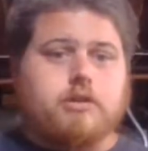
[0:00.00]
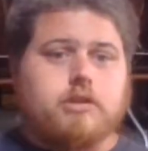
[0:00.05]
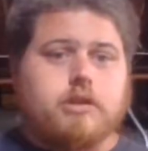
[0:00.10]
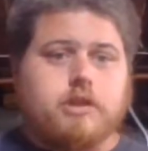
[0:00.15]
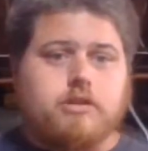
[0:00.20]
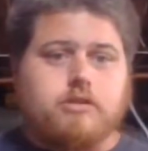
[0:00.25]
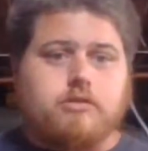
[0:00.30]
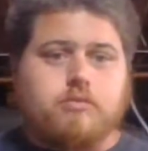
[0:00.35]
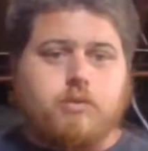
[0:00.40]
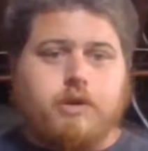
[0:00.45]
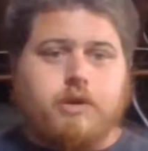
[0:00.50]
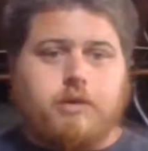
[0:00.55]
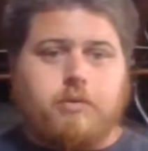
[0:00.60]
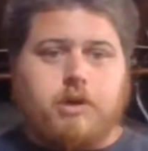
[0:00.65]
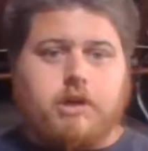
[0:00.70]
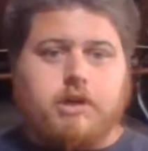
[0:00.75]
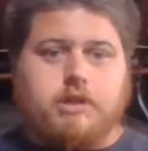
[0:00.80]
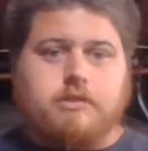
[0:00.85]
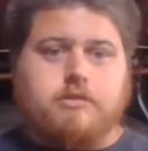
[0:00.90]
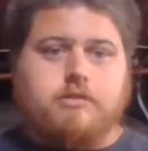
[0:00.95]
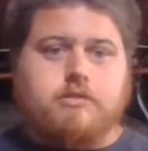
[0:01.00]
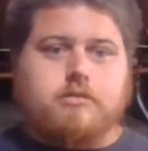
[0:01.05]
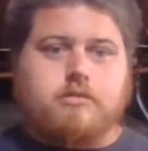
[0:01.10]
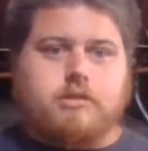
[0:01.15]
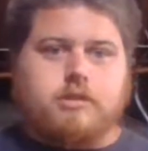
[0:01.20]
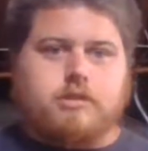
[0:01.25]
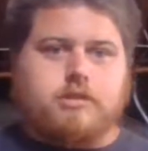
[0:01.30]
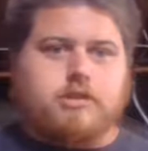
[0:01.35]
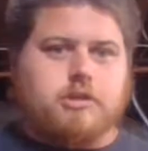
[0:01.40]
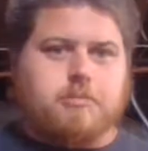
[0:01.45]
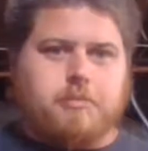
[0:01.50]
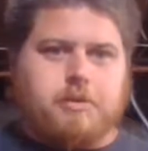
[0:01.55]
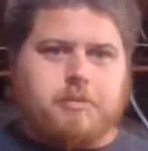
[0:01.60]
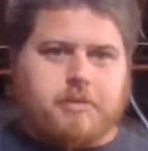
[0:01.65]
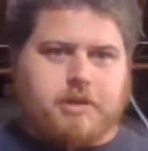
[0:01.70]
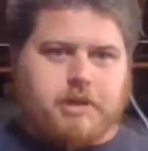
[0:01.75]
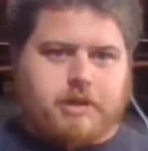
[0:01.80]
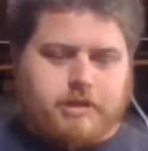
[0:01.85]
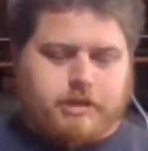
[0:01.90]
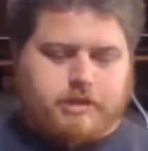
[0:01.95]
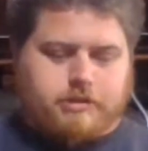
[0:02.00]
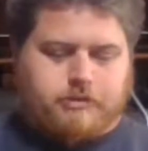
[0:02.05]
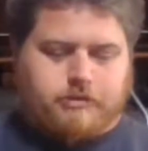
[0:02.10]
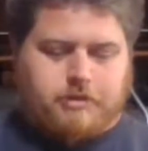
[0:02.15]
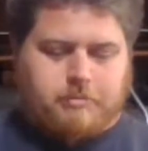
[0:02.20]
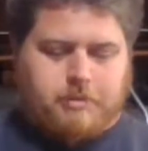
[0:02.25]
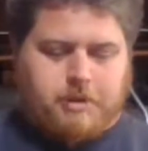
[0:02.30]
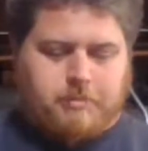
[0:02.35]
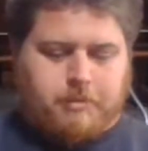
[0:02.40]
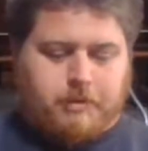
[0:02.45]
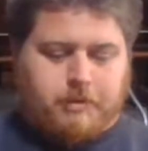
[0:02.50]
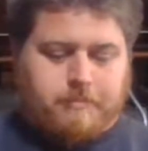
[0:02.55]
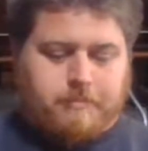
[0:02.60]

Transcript: is what it was. That took me a minute there to remember.